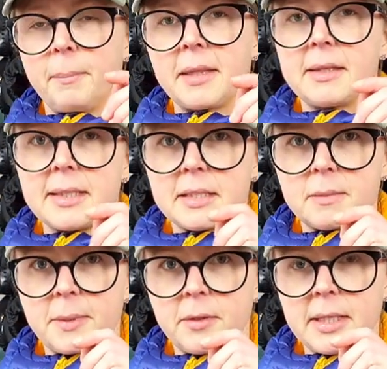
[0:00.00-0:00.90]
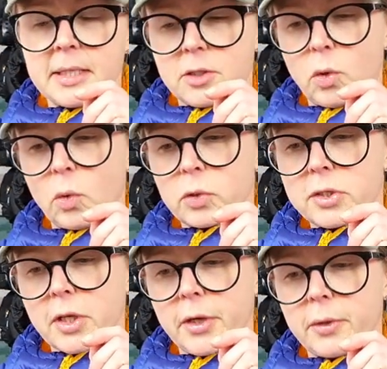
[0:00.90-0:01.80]
Methylated spirit is
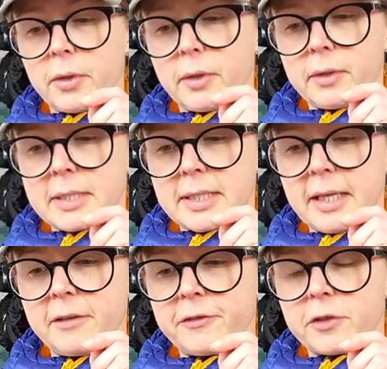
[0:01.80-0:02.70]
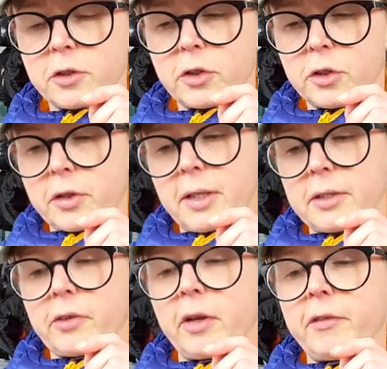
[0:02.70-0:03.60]
also safe to cook
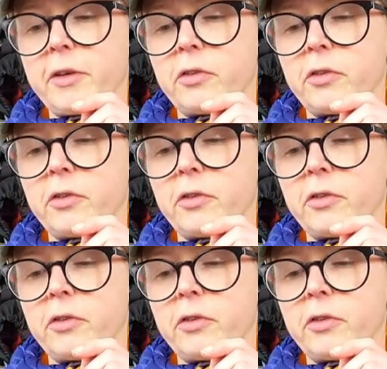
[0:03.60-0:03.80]
things over,